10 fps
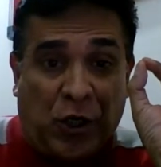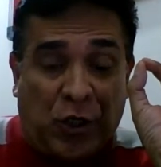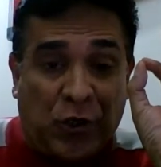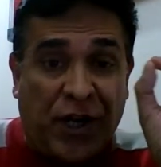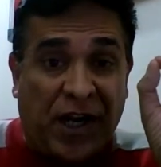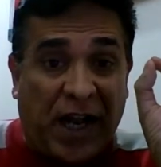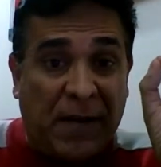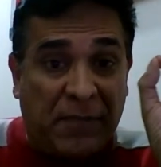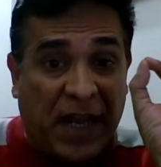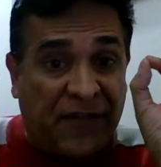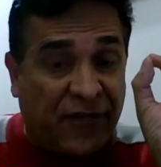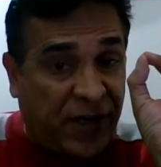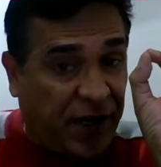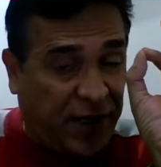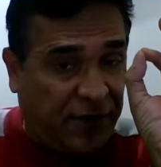Today, I am live
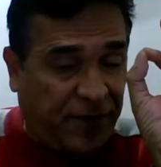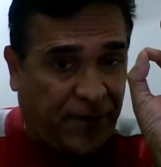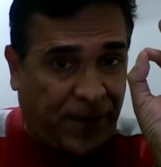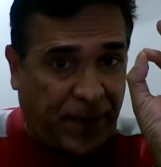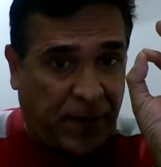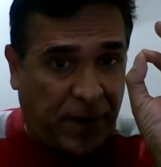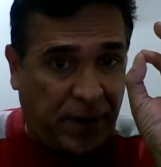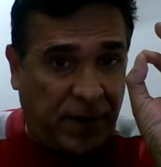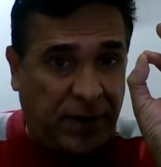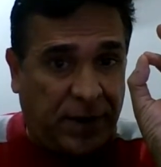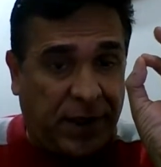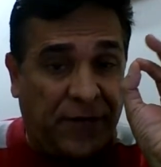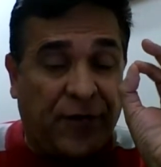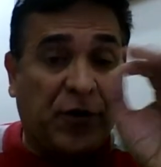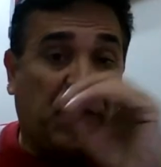again in
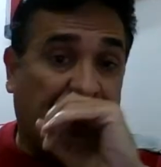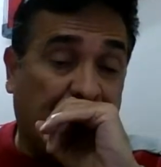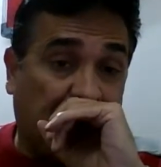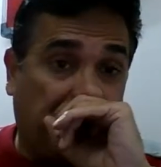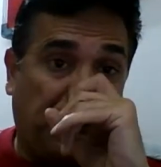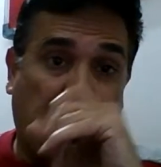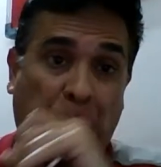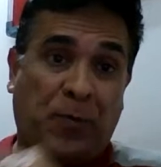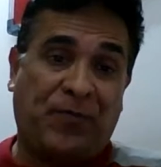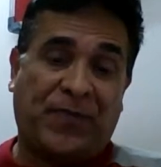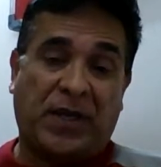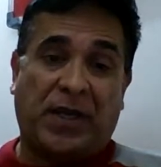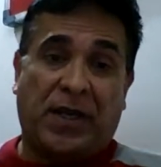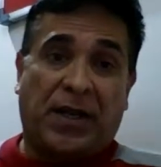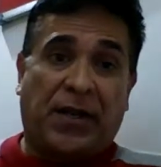front of you
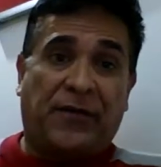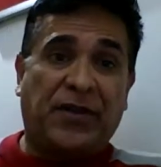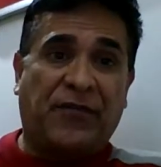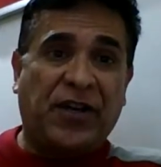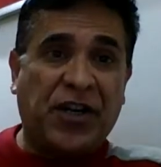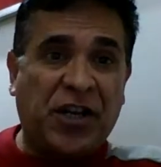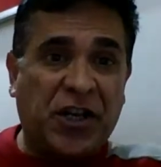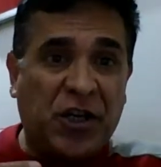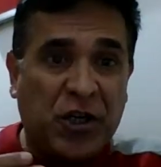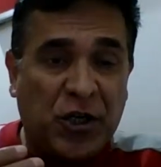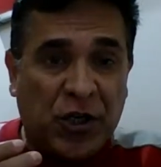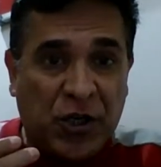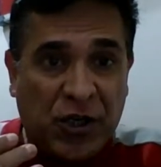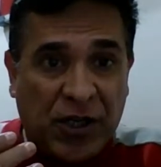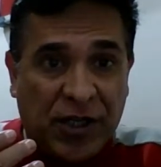with a very
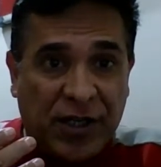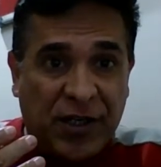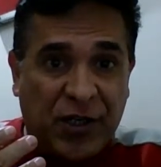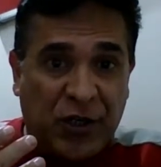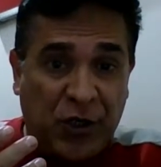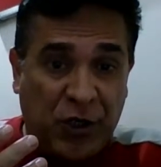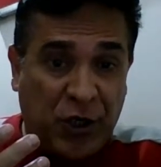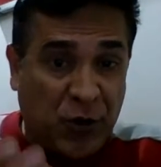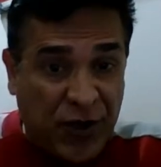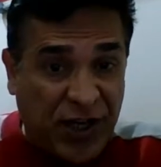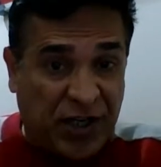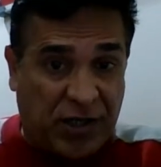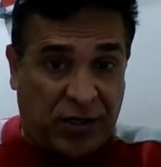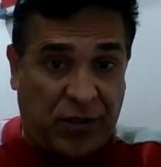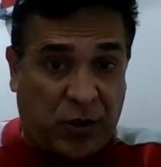unique
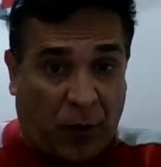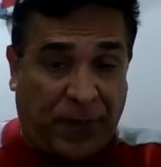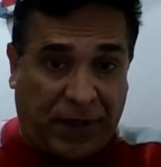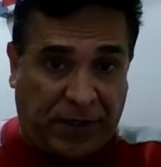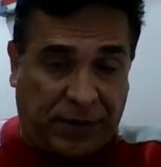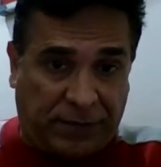topic.